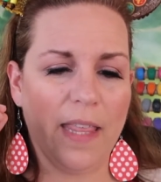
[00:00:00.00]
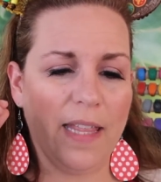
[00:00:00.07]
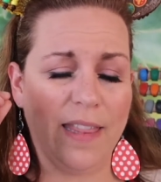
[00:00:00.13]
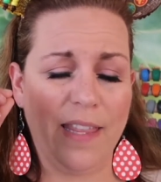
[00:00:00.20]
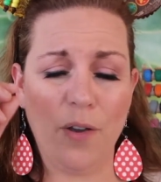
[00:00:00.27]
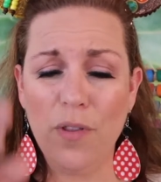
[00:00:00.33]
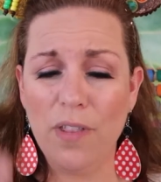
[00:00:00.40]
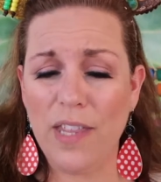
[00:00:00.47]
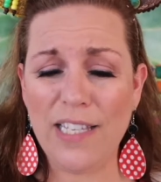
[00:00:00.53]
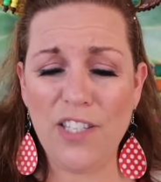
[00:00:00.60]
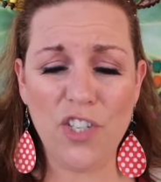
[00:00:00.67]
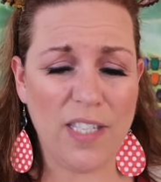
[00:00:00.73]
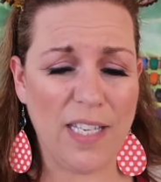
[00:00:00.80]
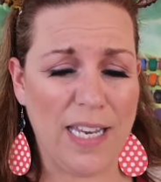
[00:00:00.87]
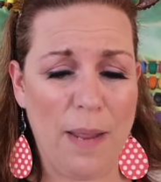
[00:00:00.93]
that's
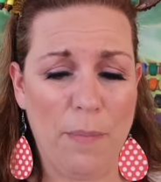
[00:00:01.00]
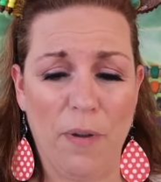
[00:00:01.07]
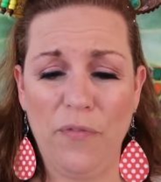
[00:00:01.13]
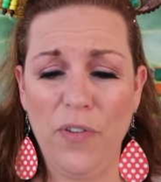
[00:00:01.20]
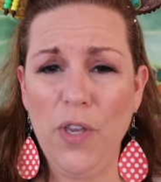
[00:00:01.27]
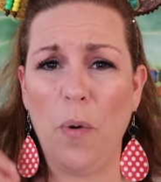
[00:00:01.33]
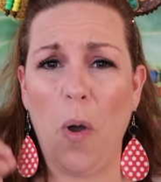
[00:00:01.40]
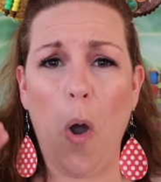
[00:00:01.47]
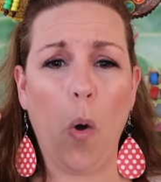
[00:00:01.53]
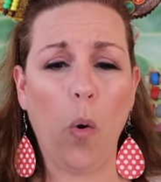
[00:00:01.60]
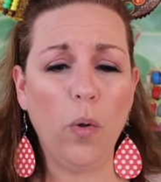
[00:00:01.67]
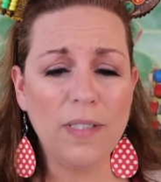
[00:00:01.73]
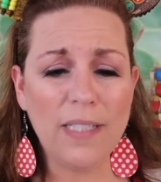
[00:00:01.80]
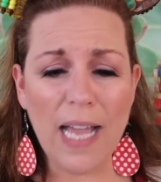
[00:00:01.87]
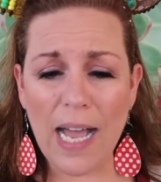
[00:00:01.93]
just to name a few.
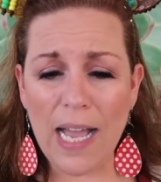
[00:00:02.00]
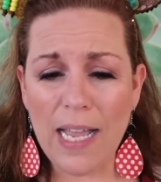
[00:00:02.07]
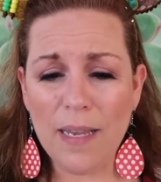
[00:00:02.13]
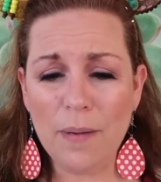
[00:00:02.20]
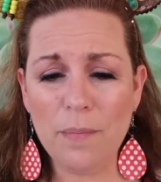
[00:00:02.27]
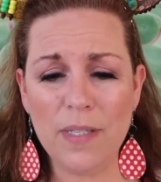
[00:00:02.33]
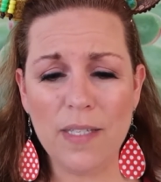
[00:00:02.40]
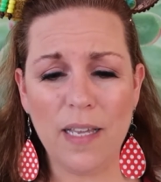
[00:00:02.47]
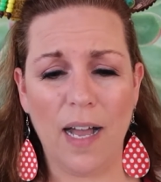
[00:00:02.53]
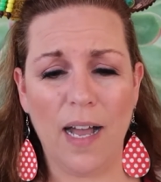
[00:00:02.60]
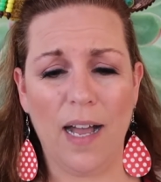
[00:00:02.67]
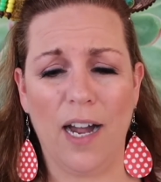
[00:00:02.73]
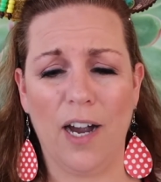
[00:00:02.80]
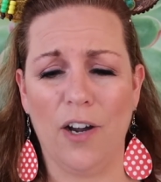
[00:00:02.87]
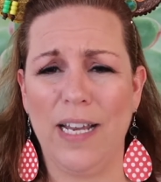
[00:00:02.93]
Hold times
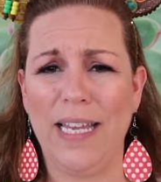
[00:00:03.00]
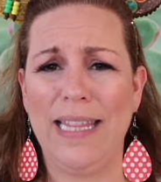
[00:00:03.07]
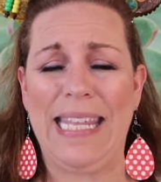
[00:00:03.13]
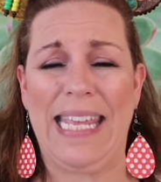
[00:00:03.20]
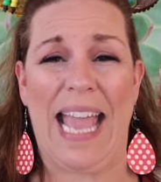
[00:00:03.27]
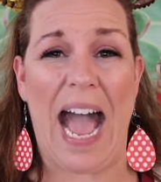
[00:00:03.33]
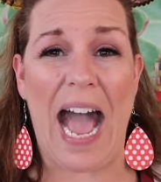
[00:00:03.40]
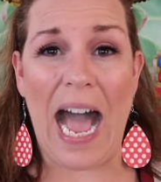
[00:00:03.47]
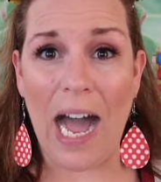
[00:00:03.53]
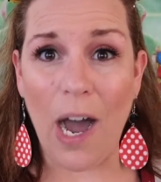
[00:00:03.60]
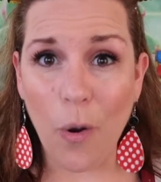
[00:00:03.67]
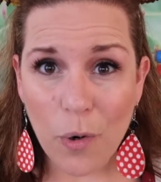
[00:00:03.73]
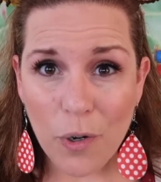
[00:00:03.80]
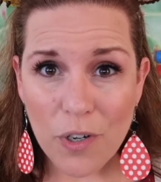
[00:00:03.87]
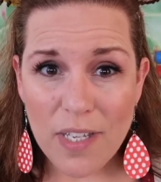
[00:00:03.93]
are in the
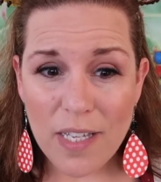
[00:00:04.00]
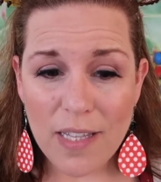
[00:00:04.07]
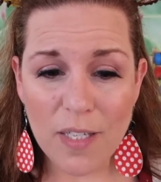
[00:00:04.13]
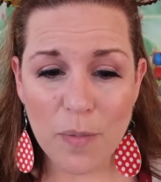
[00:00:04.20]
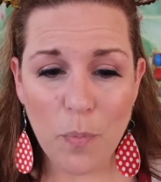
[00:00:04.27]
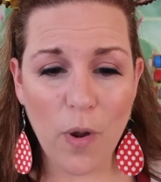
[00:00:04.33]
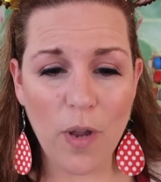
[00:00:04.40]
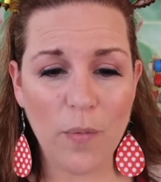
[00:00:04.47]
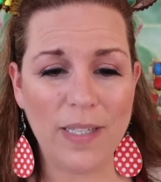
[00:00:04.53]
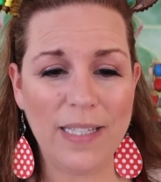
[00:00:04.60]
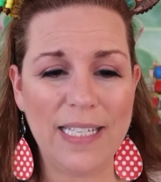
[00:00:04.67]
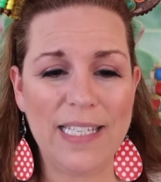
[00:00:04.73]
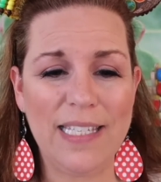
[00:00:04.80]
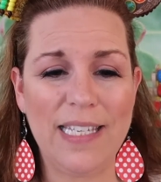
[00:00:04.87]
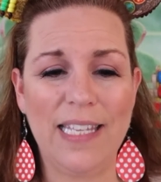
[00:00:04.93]
hours at this point with
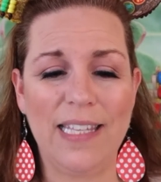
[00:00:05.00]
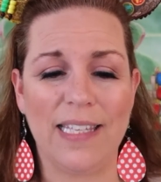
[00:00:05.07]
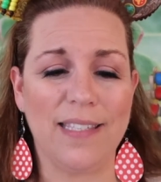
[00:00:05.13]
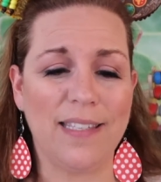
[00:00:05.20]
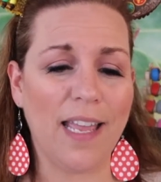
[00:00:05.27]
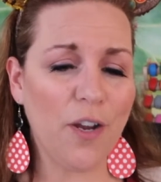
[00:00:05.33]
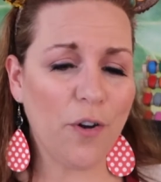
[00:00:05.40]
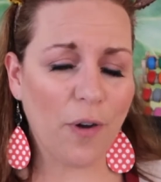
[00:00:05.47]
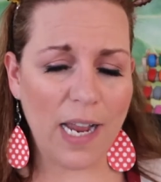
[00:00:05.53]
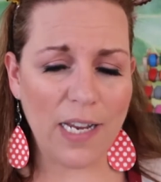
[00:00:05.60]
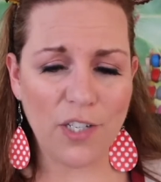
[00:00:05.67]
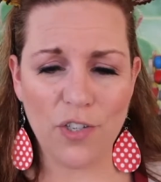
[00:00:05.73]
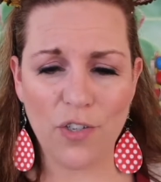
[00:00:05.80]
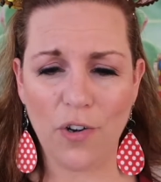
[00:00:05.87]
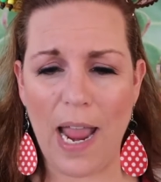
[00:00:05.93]
Disney. The site
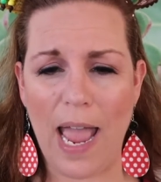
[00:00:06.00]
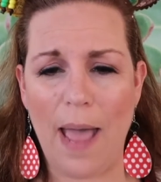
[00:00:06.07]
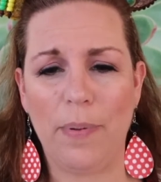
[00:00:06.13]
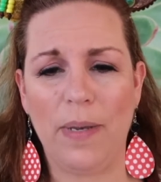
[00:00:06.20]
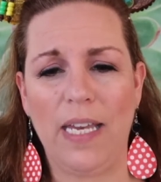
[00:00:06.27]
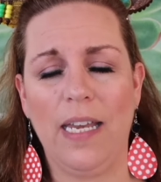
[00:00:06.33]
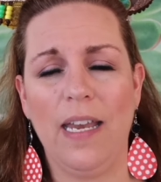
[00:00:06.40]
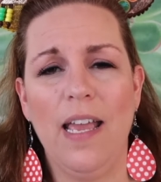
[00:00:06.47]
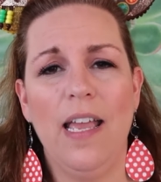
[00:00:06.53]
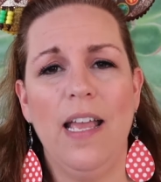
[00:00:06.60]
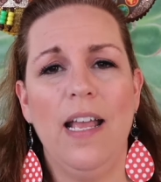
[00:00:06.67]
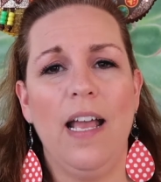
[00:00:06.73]
crashes are happening.